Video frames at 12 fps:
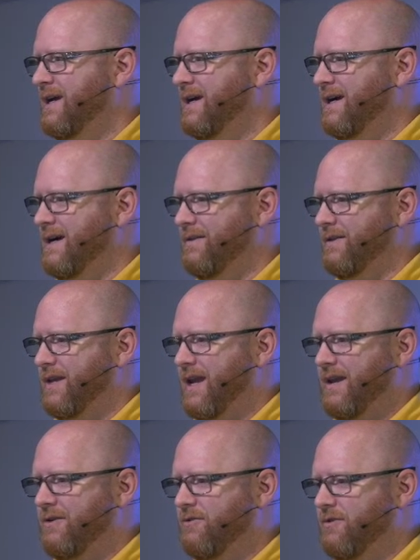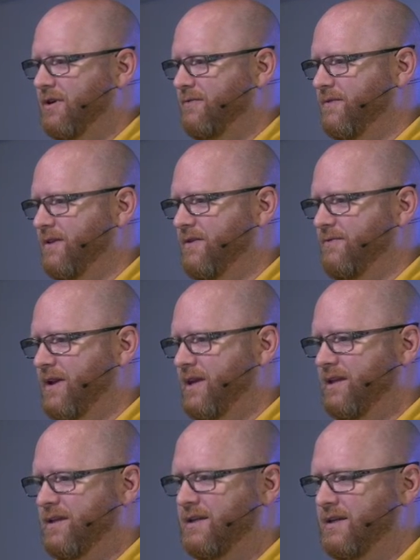The category for the
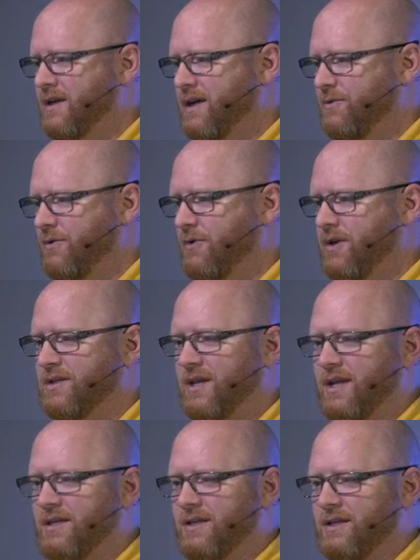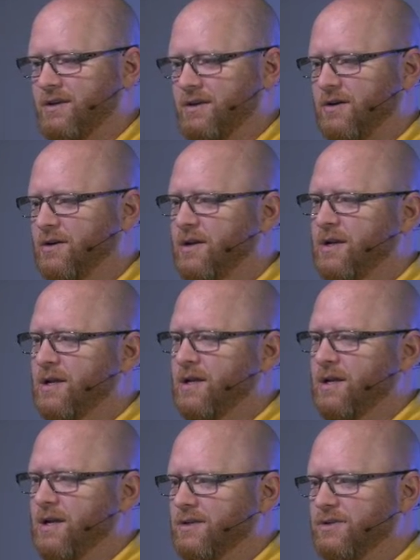event, we want to say it's either
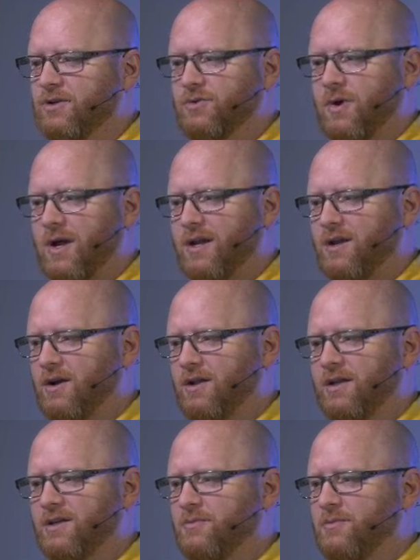church-wide, college,